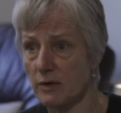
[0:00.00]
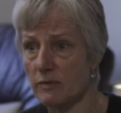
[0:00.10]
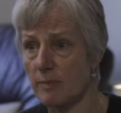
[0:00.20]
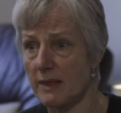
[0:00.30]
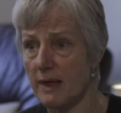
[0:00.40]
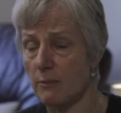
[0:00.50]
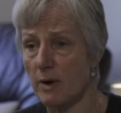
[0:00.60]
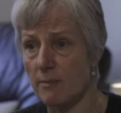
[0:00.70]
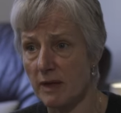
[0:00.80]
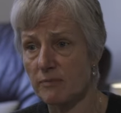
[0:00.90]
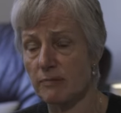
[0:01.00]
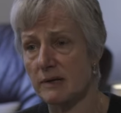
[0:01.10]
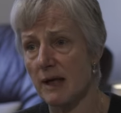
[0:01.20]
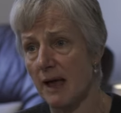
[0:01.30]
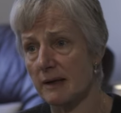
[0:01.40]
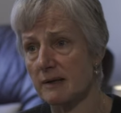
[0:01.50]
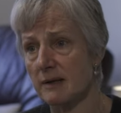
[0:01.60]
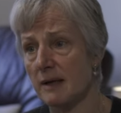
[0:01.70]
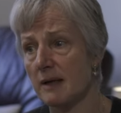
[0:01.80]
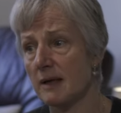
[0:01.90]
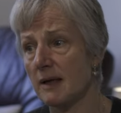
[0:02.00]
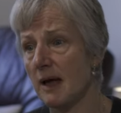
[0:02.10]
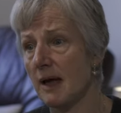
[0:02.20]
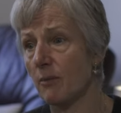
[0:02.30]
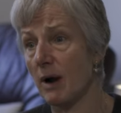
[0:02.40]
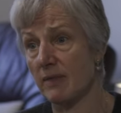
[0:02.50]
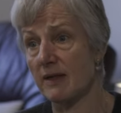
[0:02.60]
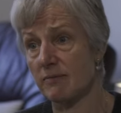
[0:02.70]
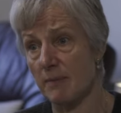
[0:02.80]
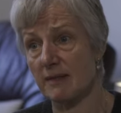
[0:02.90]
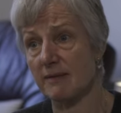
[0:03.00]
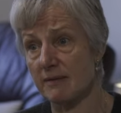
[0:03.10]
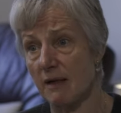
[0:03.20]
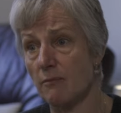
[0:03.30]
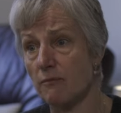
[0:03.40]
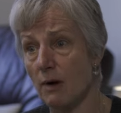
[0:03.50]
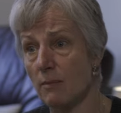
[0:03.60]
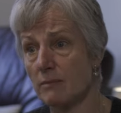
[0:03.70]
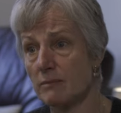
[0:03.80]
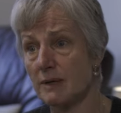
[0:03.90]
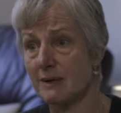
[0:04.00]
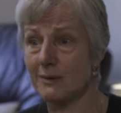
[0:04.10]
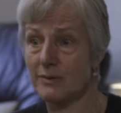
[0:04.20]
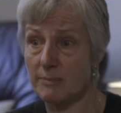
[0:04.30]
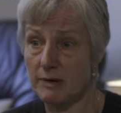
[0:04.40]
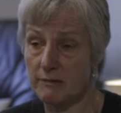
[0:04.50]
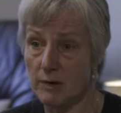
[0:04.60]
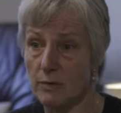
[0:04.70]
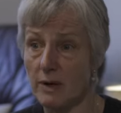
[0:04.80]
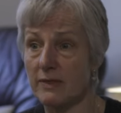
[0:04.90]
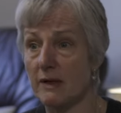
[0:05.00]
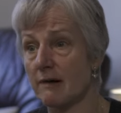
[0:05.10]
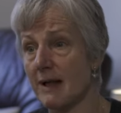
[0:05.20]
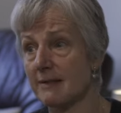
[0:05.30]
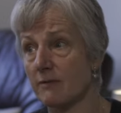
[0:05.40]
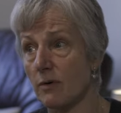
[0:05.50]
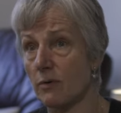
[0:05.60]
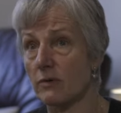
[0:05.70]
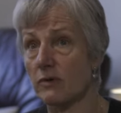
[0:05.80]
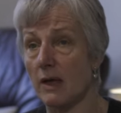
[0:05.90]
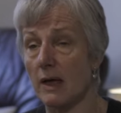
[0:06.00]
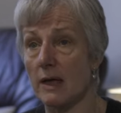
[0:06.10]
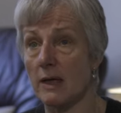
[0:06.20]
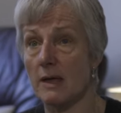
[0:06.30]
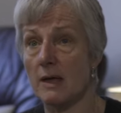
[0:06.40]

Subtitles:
used by them. We must protect where these medicines come from, you know, Peru. And there is, of course, a